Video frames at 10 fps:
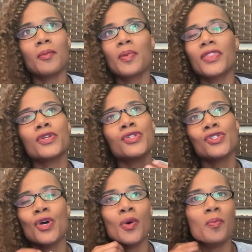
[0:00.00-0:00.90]
But there's
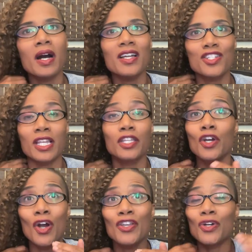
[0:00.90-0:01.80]
so much, like
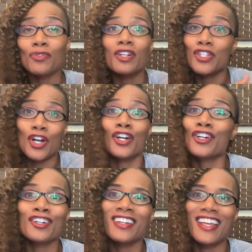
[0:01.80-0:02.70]
your
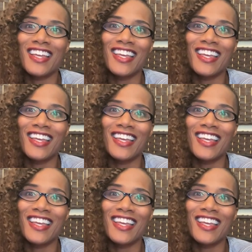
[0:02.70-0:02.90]
return